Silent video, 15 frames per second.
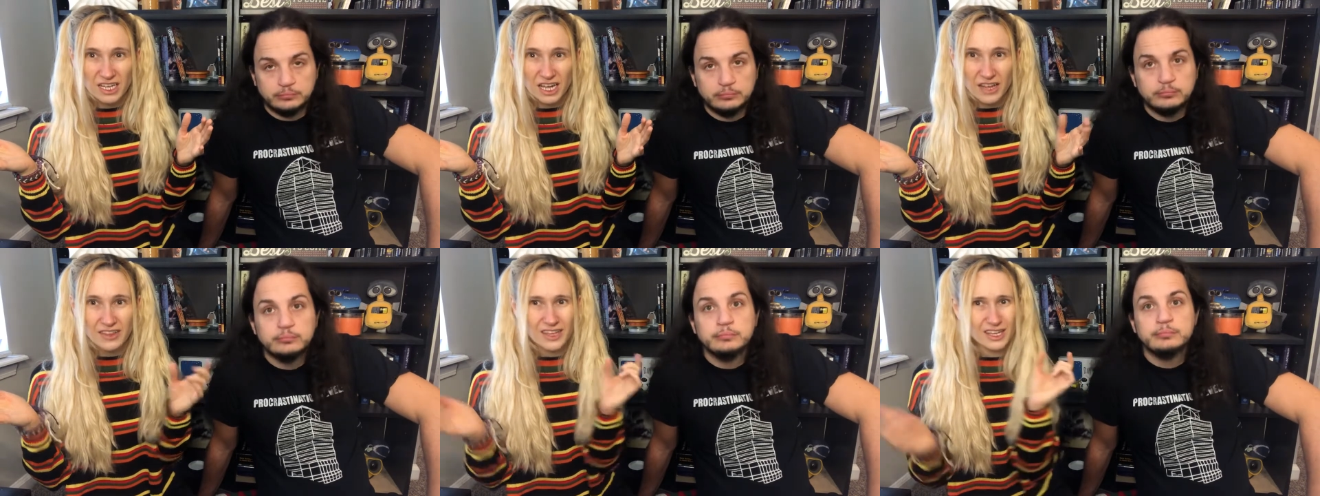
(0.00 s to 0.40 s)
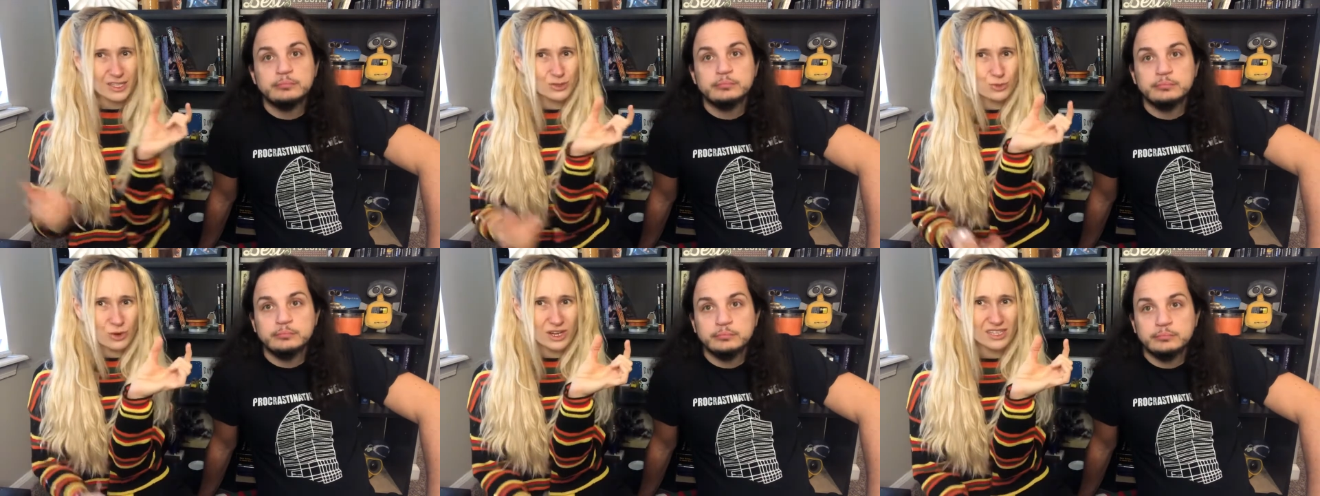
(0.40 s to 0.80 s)
Speaker 1: I think each
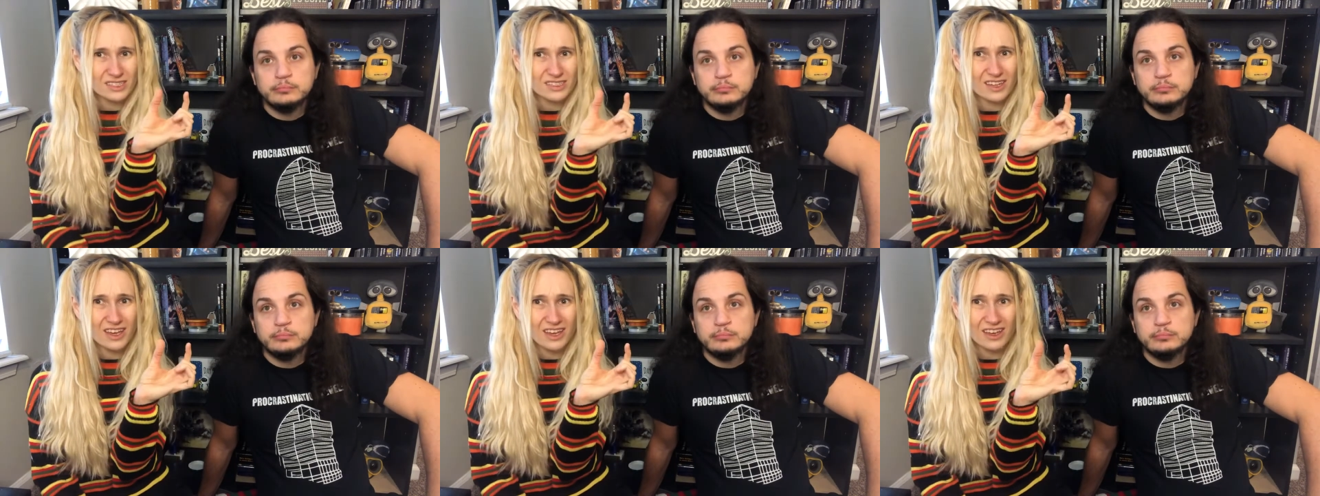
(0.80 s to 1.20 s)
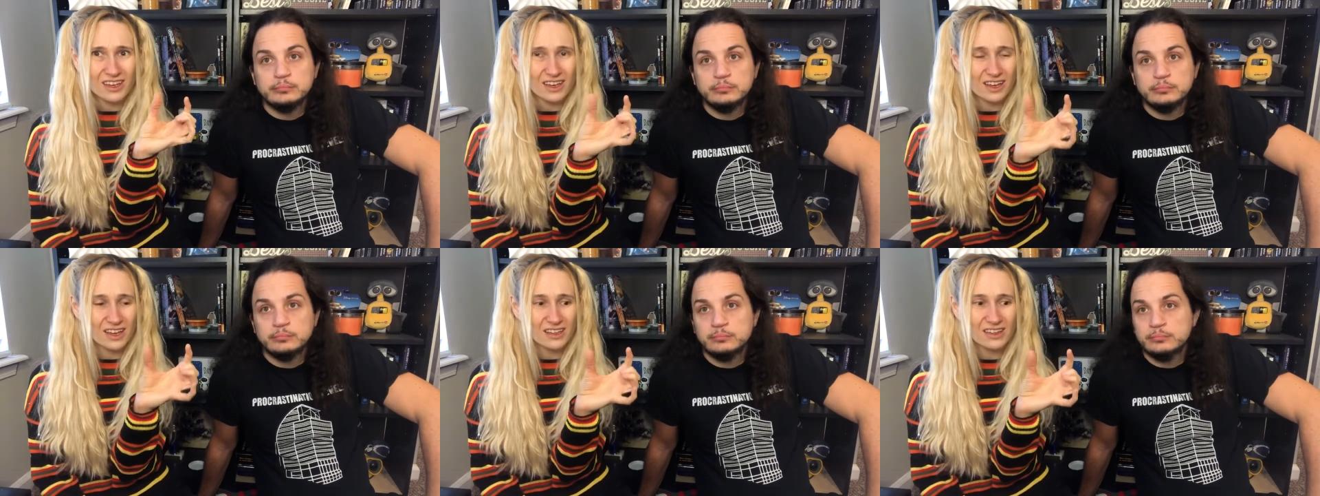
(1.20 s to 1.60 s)
one is like
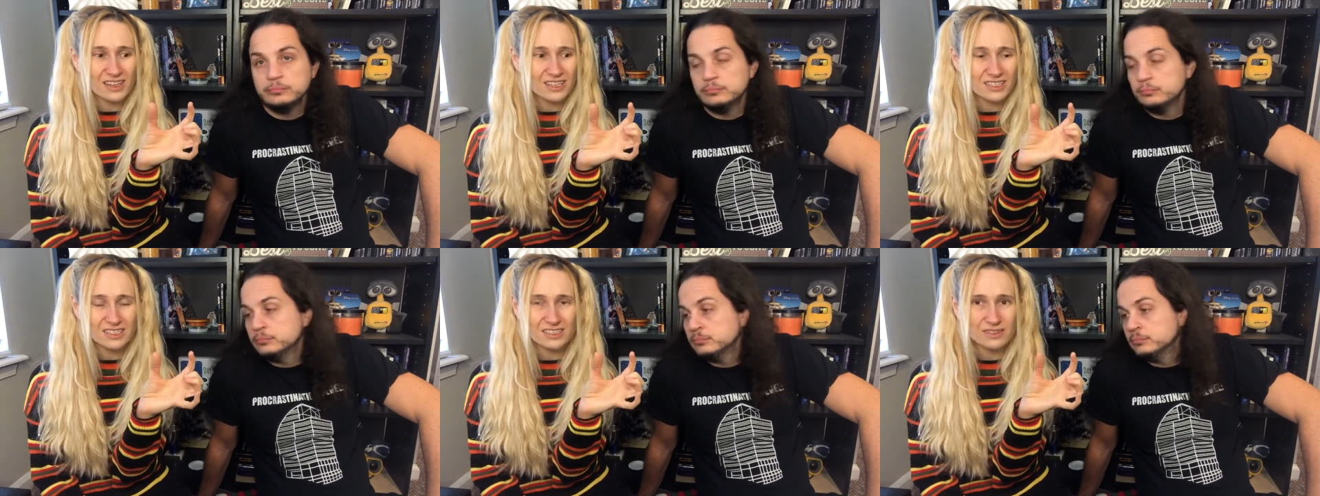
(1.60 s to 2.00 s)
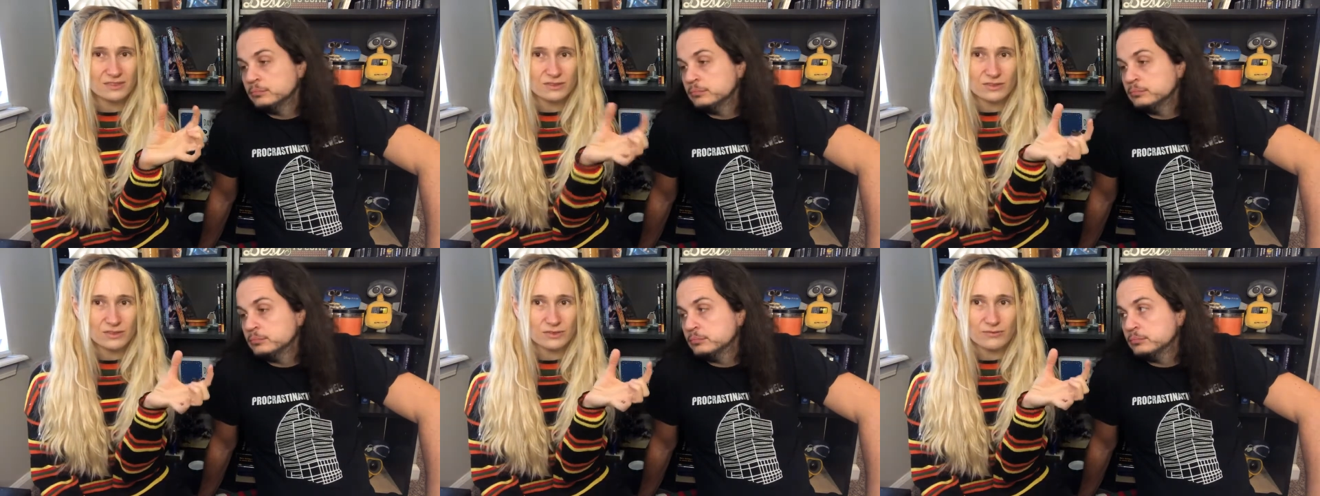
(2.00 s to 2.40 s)
at least
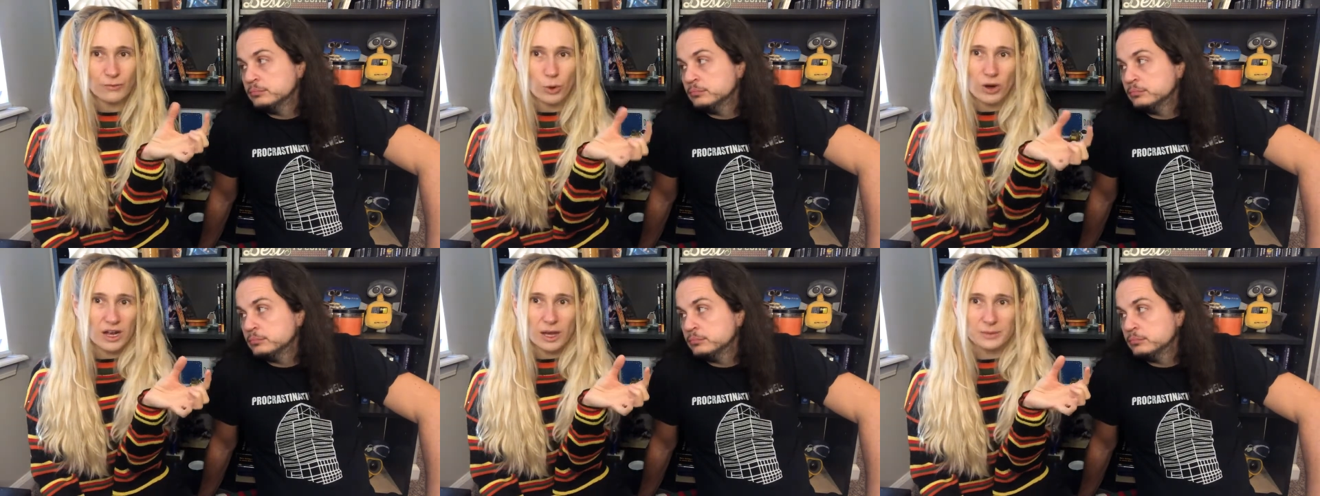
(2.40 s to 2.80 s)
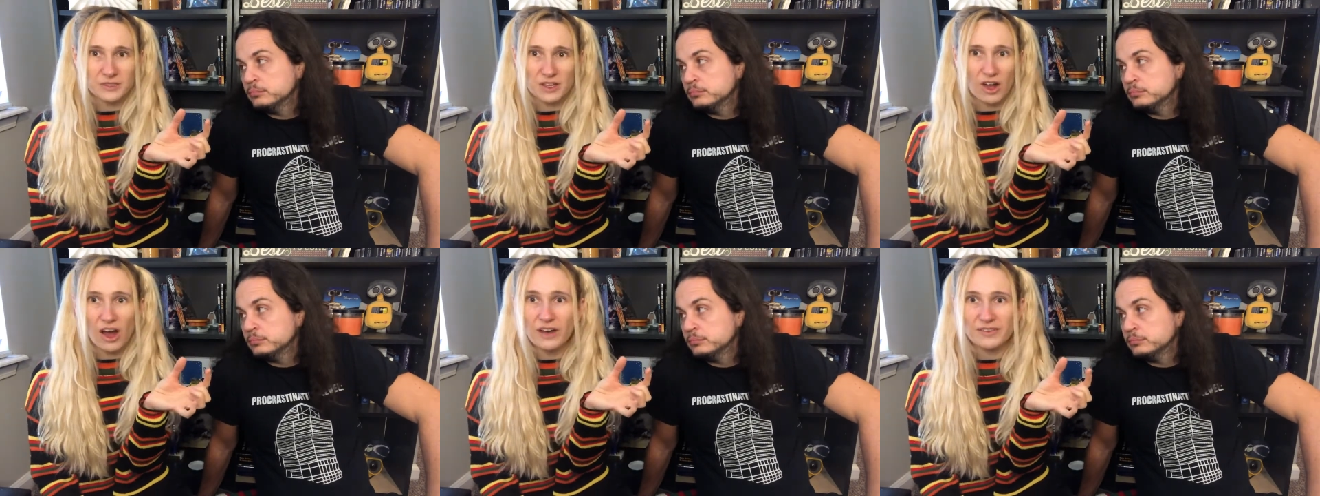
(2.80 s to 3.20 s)
four cups of
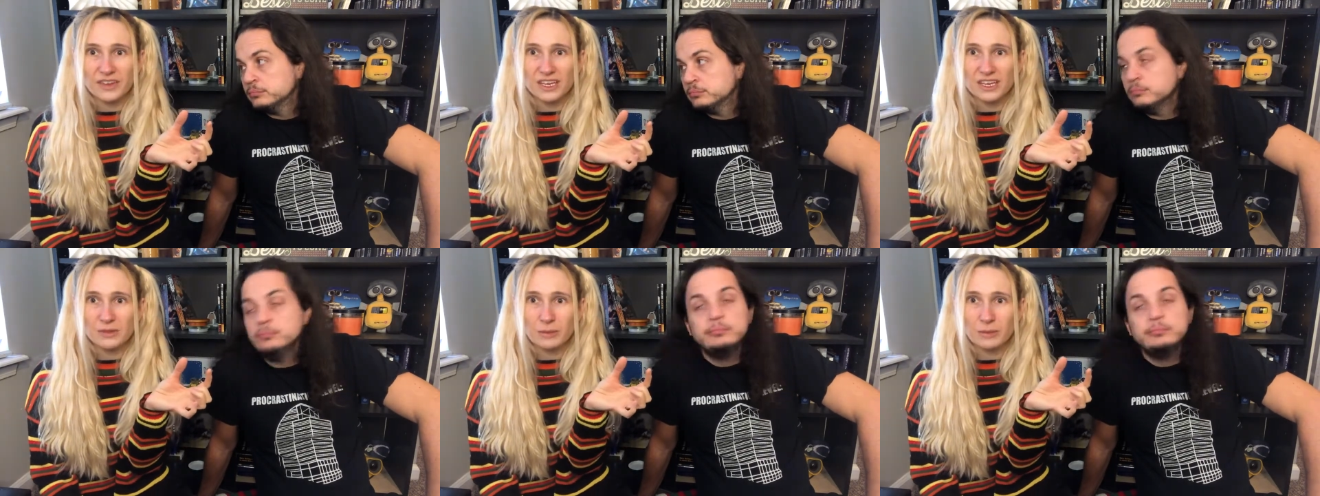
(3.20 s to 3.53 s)
coffee, mm-hmm.